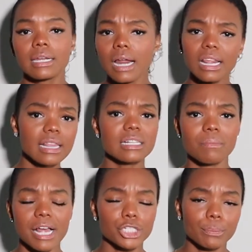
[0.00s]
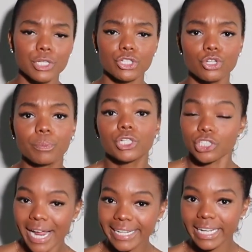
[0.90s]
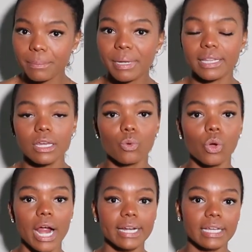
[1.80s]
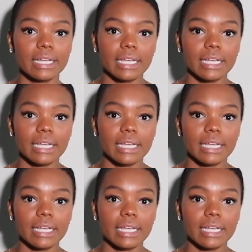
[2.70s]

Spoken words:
None of these matchups are super shiny, but I think we'll kind of